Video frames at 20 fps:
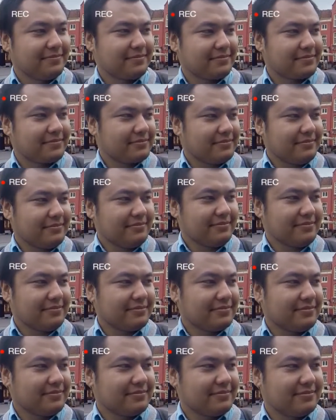
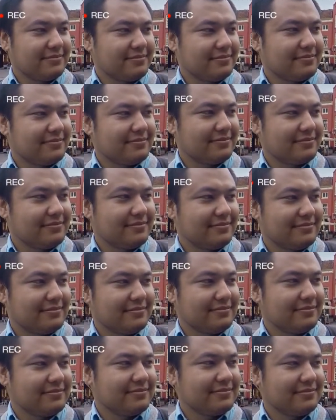
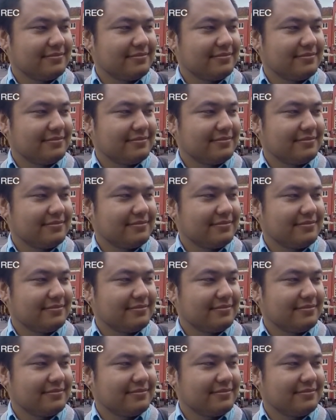This person isn't speaking.